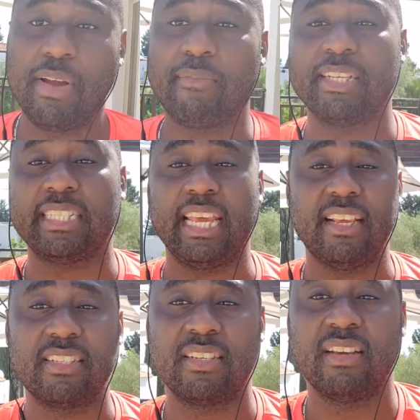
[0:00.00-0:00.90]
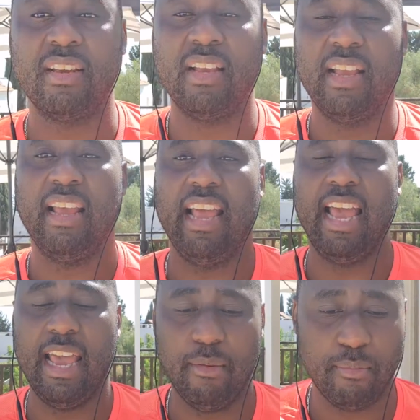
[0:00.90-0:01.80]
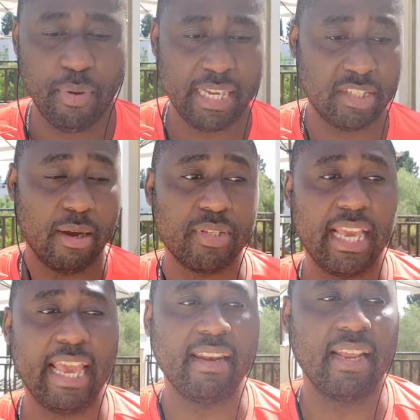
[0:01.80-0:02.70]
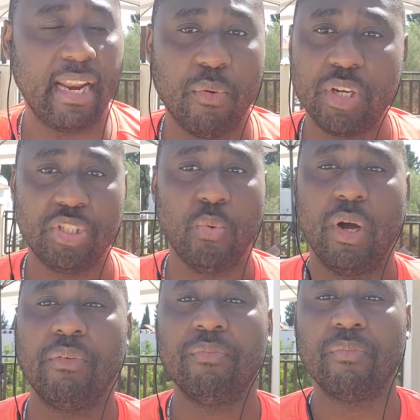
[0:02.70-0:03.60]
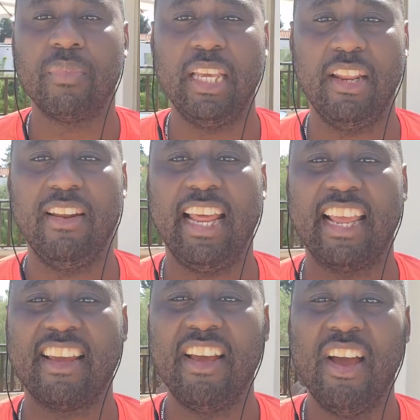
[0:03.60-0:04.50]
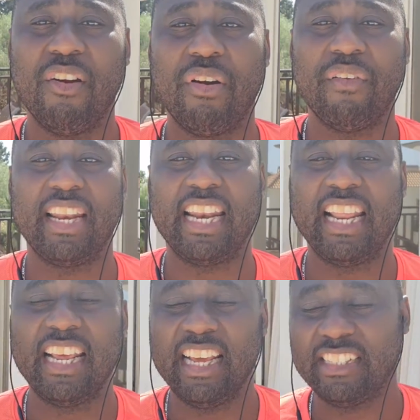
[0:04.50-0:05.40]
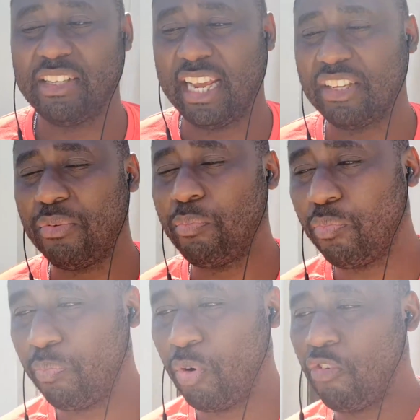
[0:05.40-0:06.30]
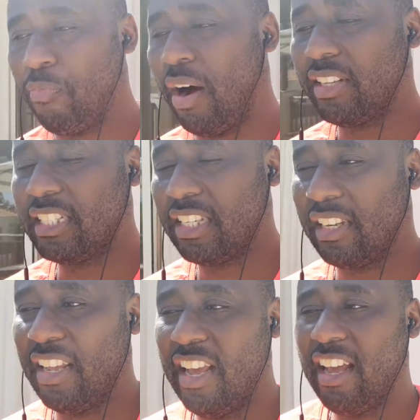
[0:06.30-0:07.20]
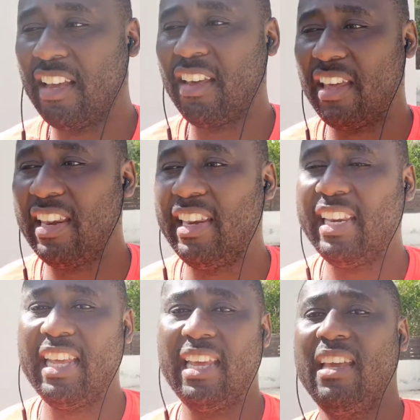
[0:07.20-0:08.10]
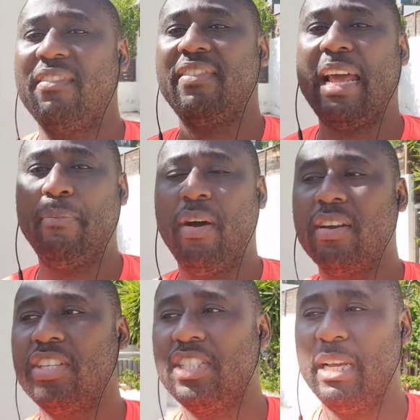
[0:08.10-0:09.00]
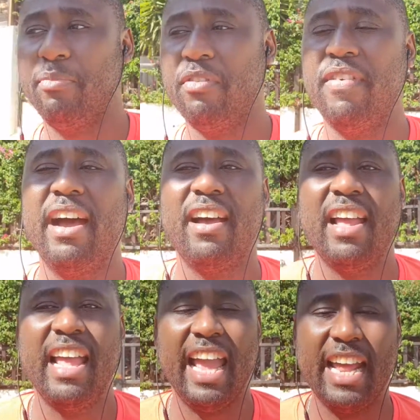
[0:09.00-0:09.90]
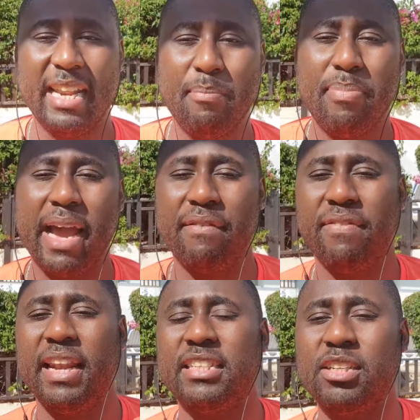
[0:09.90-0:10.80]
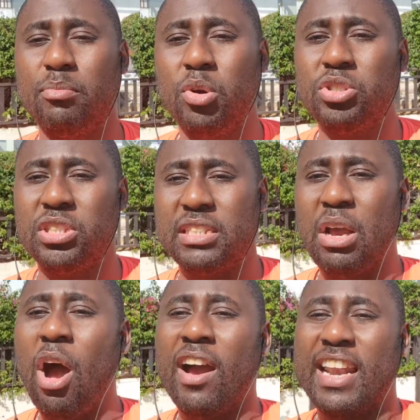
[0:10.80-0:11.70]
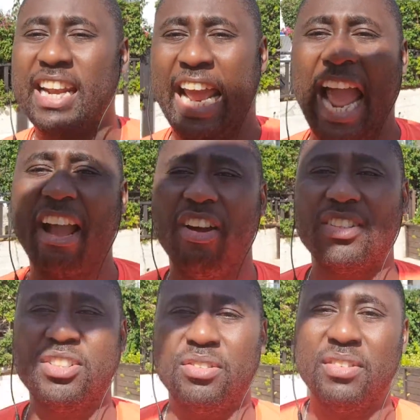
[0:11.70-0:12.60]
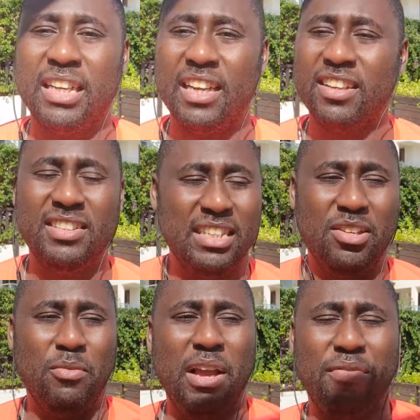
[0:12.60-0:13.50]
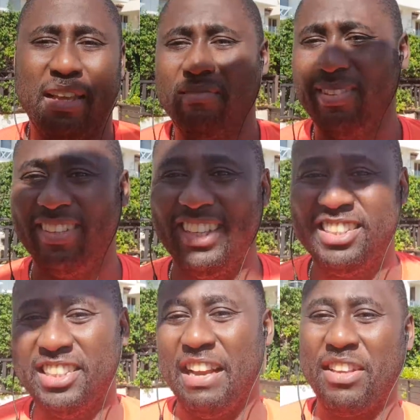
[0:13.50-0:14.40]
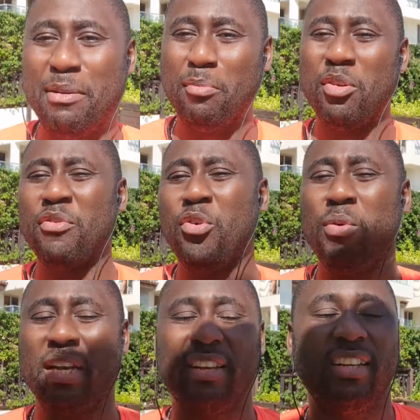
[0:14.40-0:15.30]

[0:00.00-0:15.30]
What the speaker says: made mistakes, but it's come to an end and I wish you well. Rather than, so that both parties can leave that partnership without any bad feelings and emotions that they hang on to. Because that's not worth it. You just have to keep it moving forward.